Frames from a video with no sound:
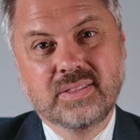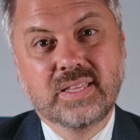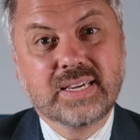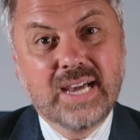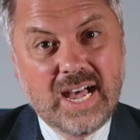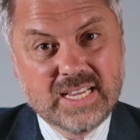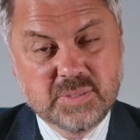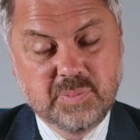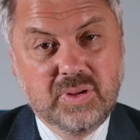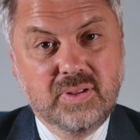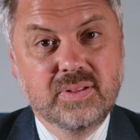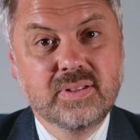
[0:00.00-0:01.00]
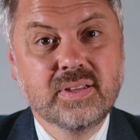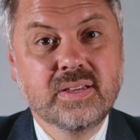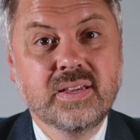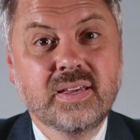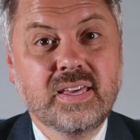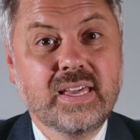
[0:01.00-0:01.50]
The gospel
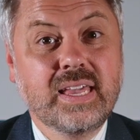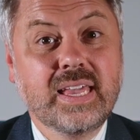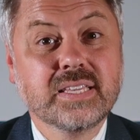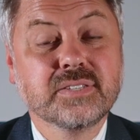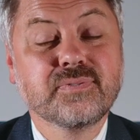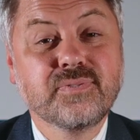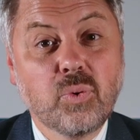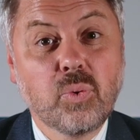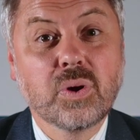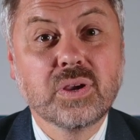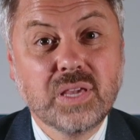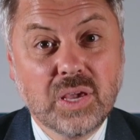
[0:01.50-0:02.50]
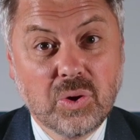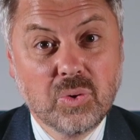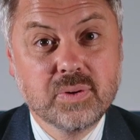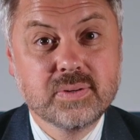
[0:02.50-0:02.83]
is for you.